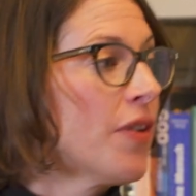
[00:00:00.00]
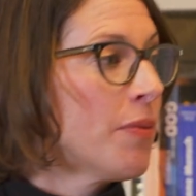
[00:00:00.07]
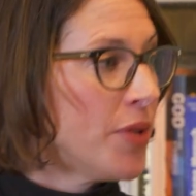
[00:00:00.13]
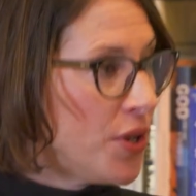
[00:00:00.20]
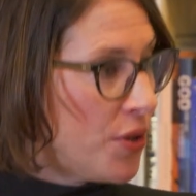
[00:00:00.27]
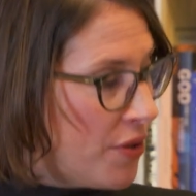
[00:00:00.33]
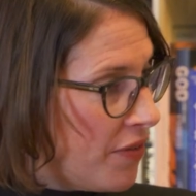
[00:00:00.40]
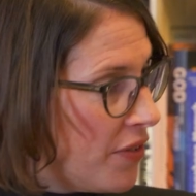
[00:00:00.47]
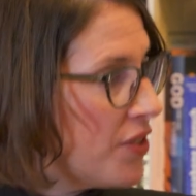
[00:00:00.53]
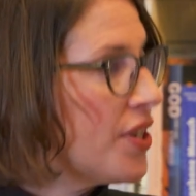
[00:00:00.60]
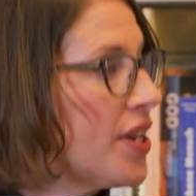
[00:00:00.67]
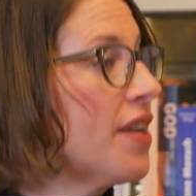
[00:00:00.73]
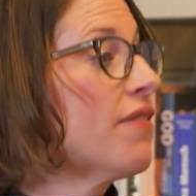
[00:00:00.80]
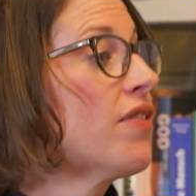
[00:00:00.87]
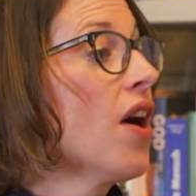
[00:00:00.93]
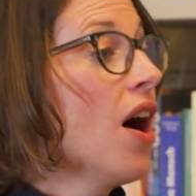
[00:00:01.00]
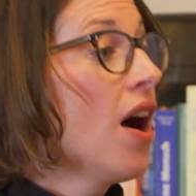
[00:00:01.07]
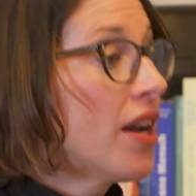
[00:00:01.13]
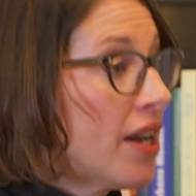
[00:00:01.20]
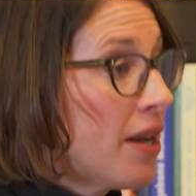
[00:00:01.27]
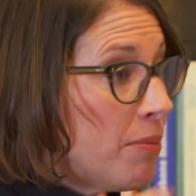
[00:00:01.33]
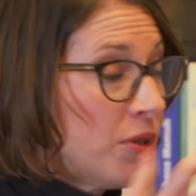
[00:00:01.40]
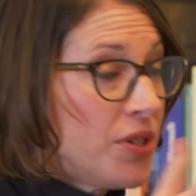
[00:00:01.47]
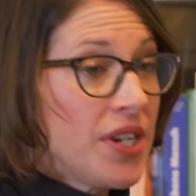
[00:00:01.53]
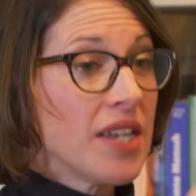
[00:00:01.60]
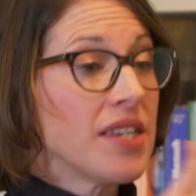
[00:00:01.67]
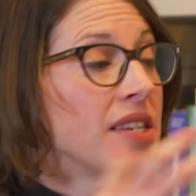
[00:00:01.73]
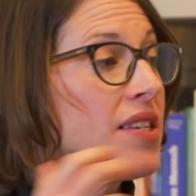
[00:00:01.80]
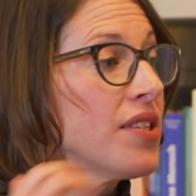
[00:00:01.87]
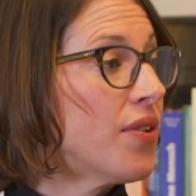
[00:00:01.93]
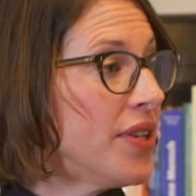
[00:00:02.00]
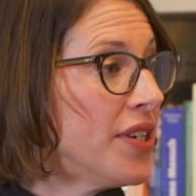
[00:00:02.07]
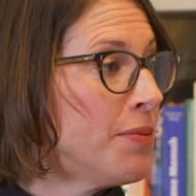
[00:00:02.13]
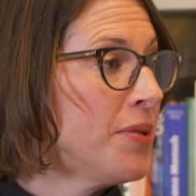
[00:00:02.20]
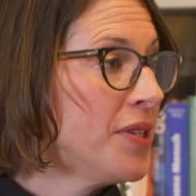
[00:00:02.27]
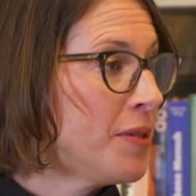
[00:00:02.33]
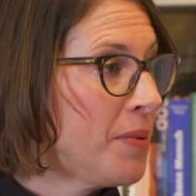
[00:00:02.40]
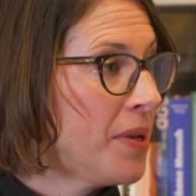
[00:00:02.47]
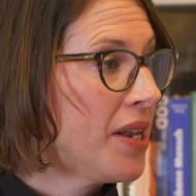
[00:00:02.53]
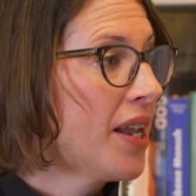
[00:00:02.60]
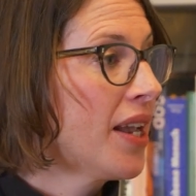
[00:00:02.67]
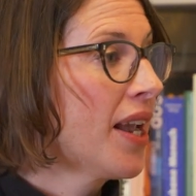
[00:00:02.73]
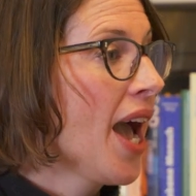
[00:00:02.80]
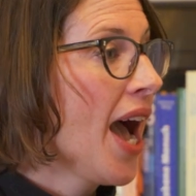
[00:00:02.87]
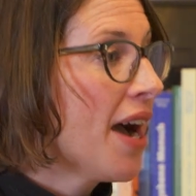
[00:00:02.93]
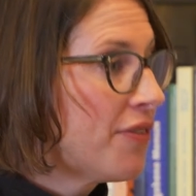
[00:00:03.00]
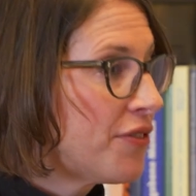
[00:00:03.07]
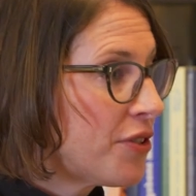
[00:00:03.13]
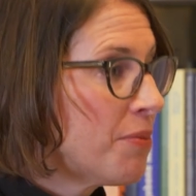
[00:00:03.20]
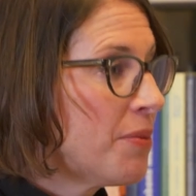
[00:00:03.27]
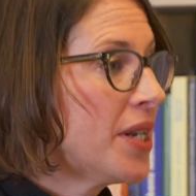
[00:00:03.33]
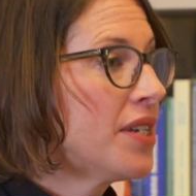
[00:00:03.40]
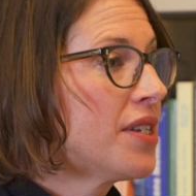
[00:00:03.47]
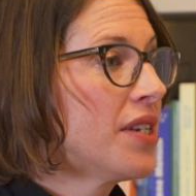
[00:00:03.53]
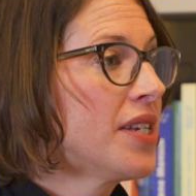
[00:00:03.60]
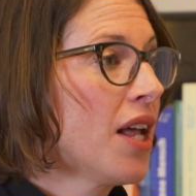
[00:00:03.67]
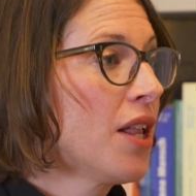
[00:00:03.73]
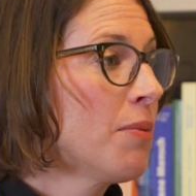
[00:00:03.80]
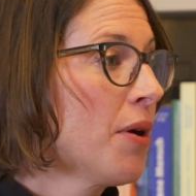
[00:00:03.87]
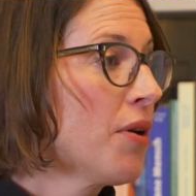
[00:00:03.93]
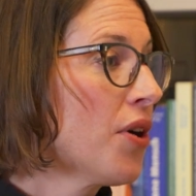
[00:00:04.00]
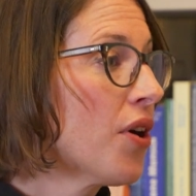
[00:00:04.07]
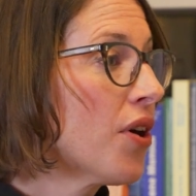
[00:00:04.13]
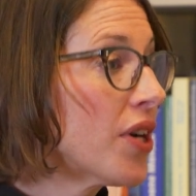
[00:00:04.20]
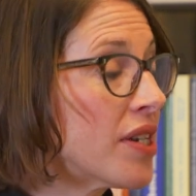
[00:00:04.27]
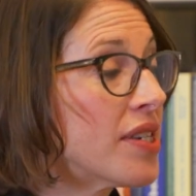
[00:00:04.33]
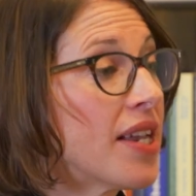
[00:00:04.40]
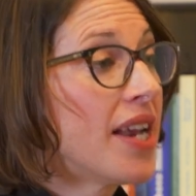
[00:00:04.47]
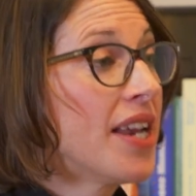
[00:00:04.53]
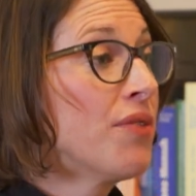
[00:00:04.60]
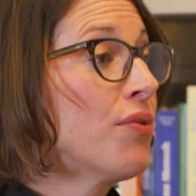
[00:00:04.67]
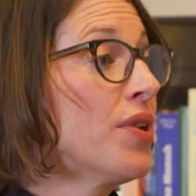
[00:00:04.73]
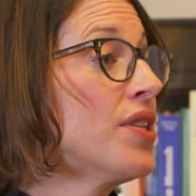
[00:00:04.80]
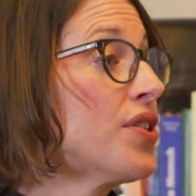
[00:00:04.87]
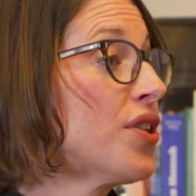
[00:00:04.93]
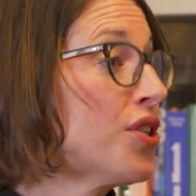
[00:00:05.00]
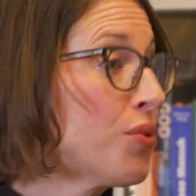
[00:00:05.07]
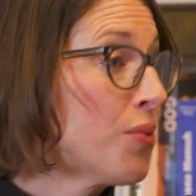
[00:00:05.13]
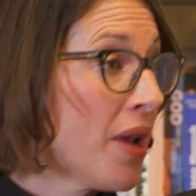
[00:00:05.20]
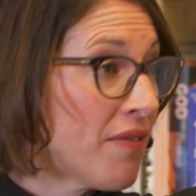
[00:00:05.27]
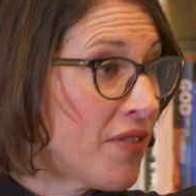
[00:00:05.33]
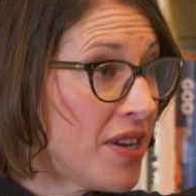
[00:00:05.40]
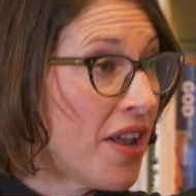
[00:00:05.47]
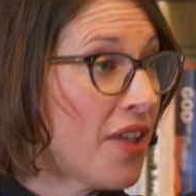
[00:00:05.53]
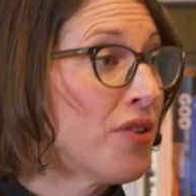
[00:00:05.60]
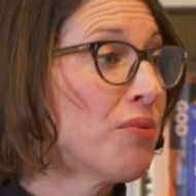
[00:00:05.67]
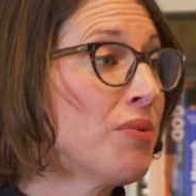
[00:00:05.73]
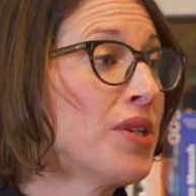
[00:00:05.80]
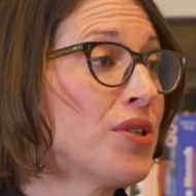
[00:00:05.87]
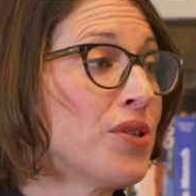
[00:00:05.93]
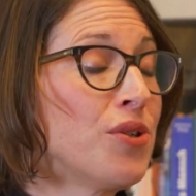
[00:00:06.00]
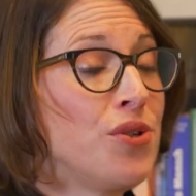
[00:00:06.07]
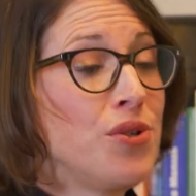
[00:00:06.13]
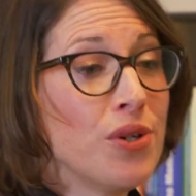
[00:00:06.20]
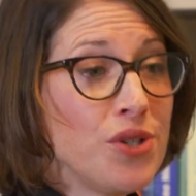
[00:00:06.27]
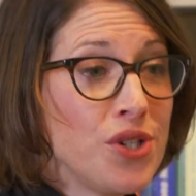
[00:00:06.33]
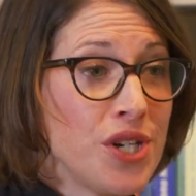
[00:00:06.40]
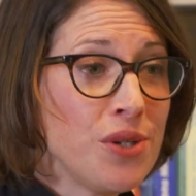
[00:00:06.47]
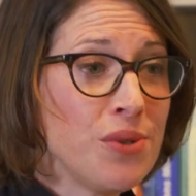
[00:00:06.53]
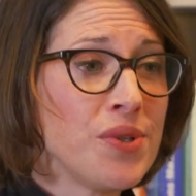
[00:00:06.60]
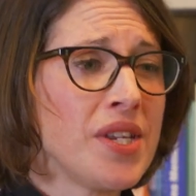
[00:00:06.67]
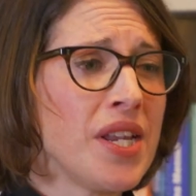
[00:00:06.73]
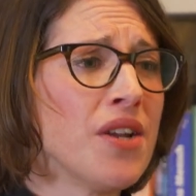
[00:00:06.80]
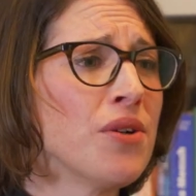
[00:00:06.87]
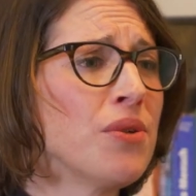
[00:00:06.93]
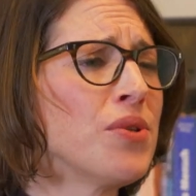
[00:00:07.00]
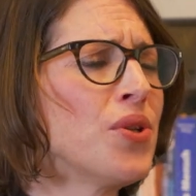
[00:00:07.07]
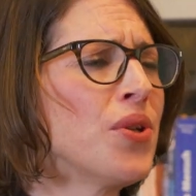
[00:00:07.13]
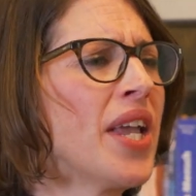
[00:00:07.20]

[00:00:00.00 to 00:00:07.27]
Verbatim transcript: from the University of Ghana. Modesta is going to be speaking after me to tell about her exciting research. We have another research, Doji, who's here, who's